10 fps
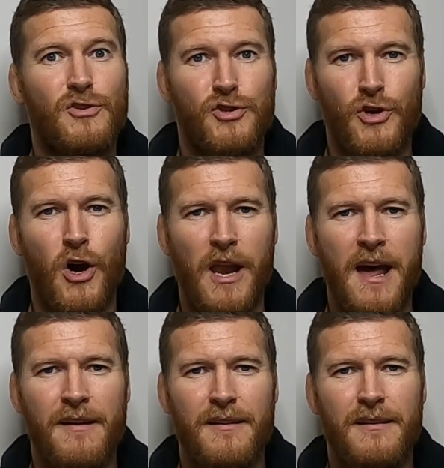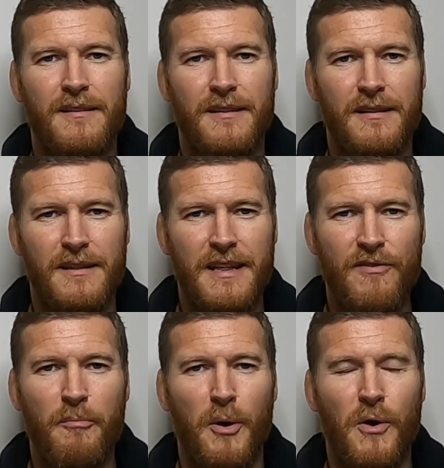Shortly
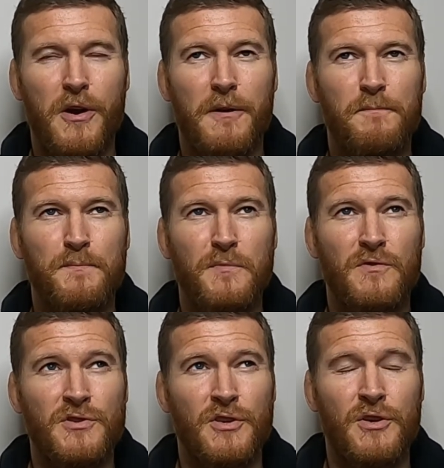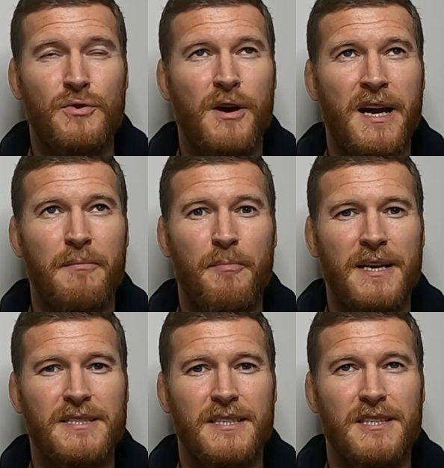in the book, there's a cracking
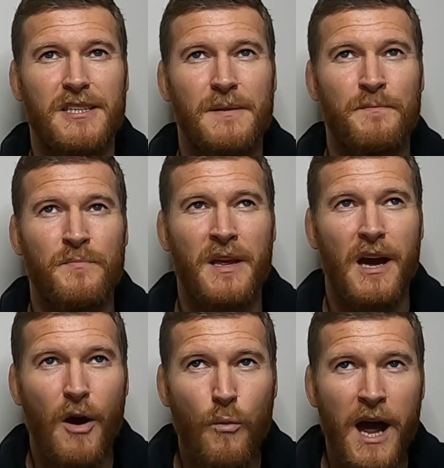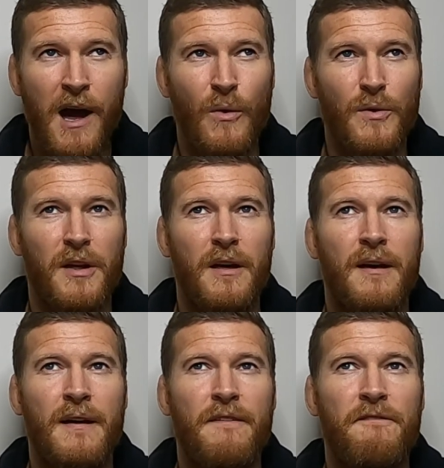passage around
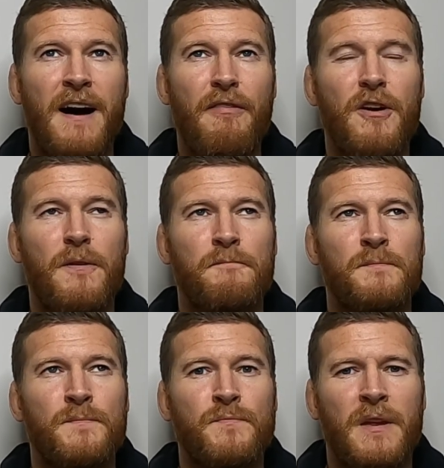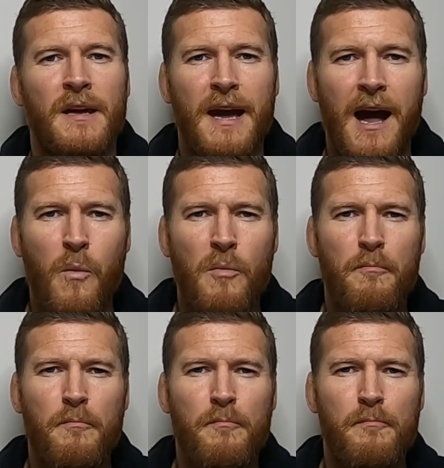the fact that our
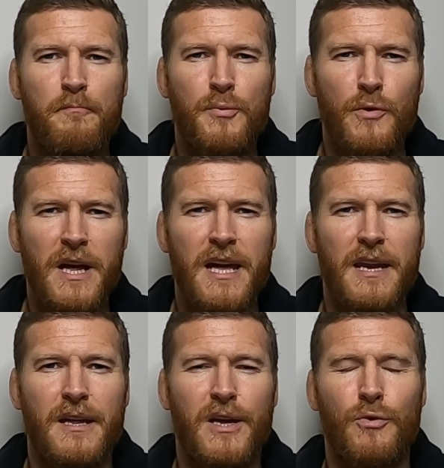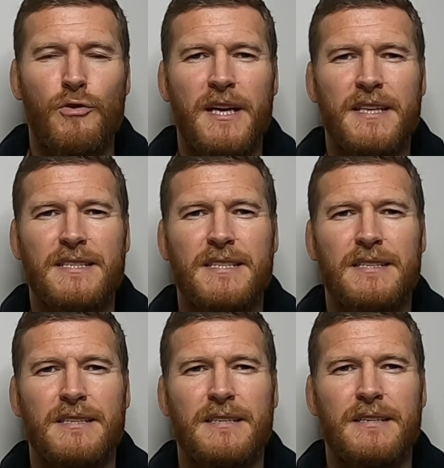brain
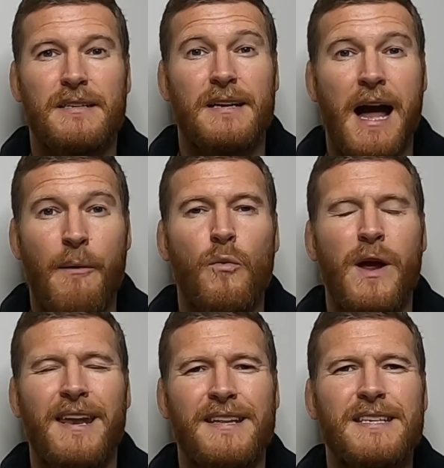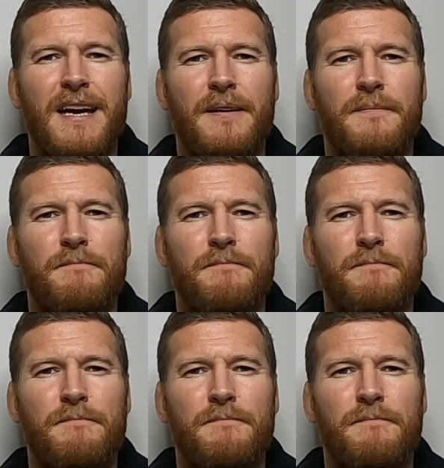creates our reality.